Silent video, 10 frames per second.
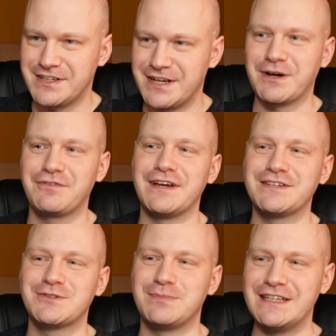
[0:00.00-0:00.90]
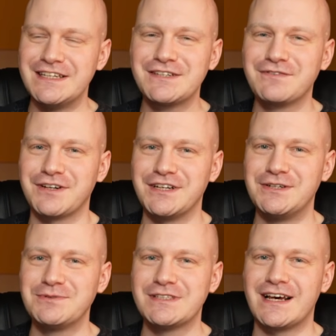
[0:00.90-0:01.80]
They want things to be easy for the
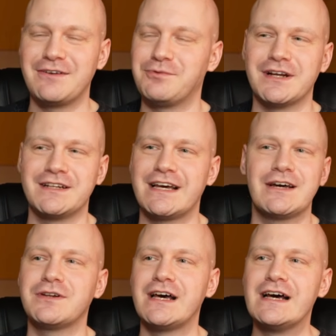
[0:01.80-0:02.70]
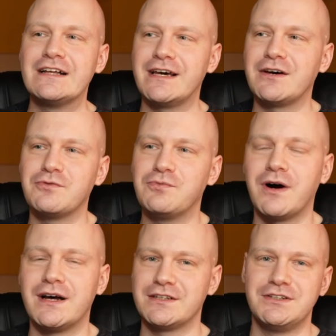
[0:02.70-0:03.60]
user. They don't
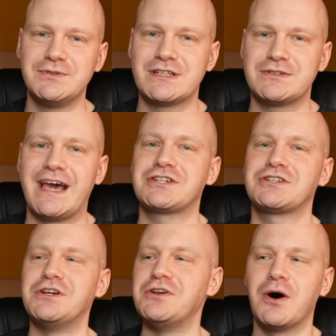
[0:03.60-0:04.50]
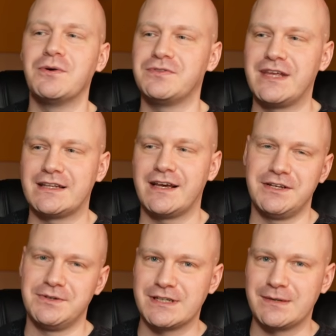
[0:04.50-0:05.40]
want the user to actually know that they are
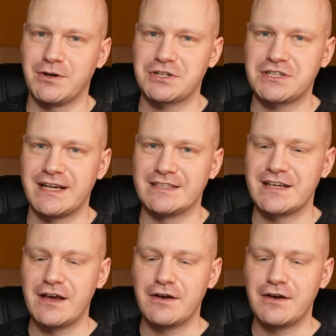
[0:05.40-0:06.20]
using blockchains.